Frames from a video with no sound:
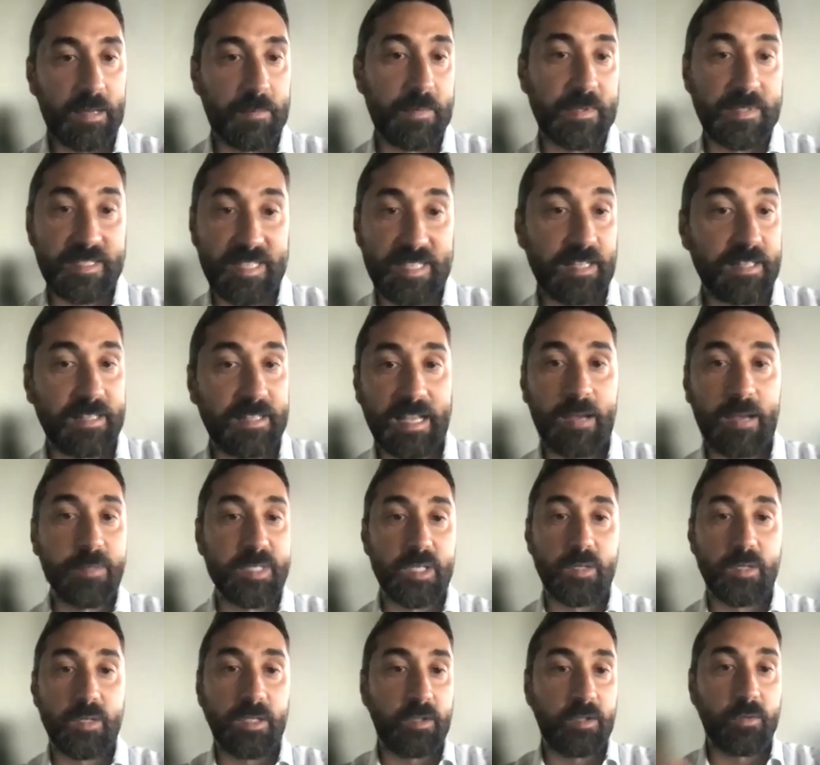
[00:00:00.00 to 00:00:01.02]
Sometimes
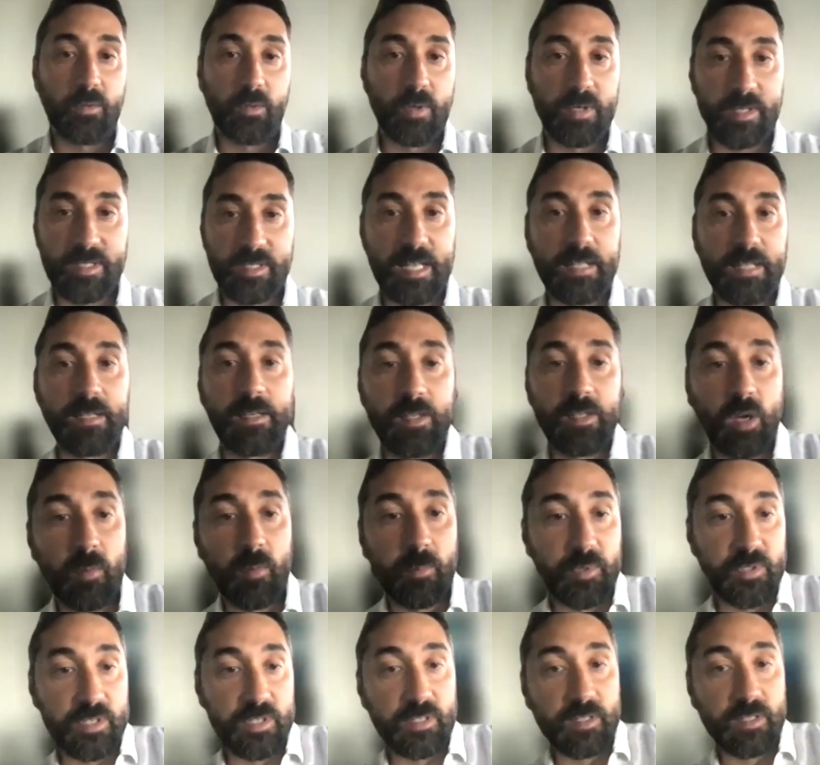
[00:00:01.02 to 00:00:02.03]
you need to do exactly the
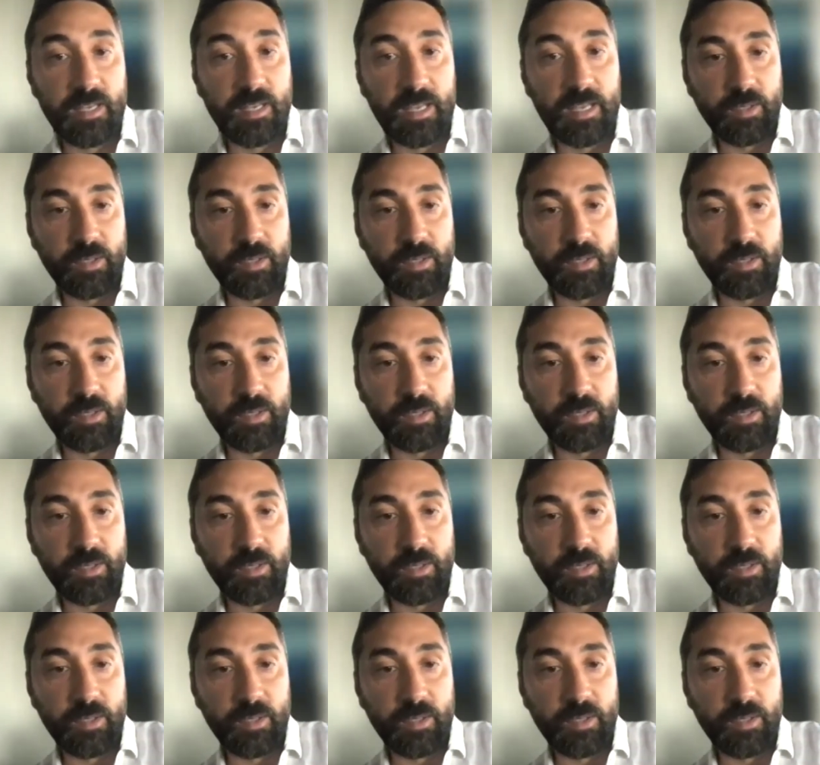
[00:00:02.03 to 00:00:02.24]
opposite.